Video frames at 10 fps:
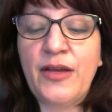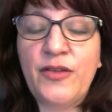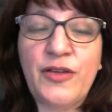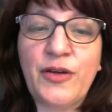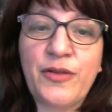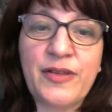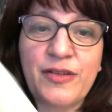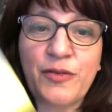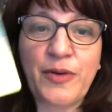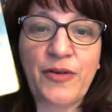So this
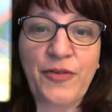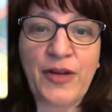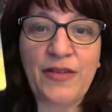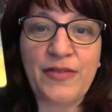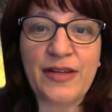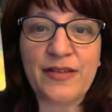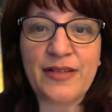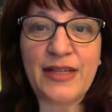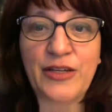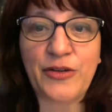is where
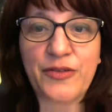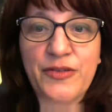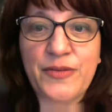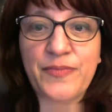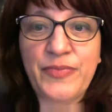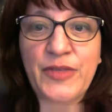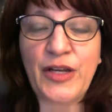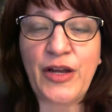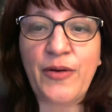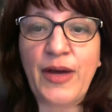forgiveness heals,
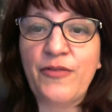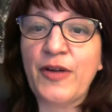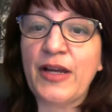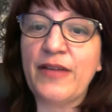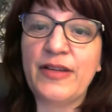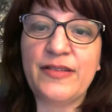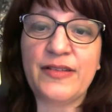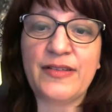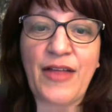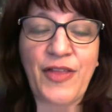and forgiveness
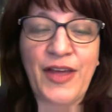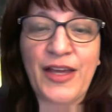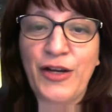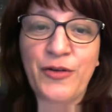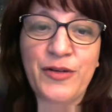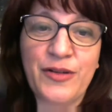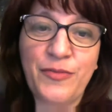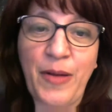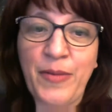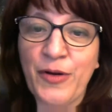is that thing, and
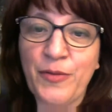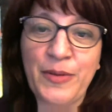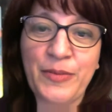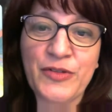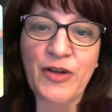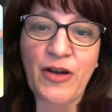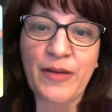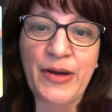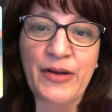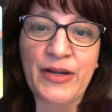you've probably heard people talk
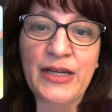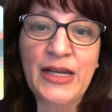about it.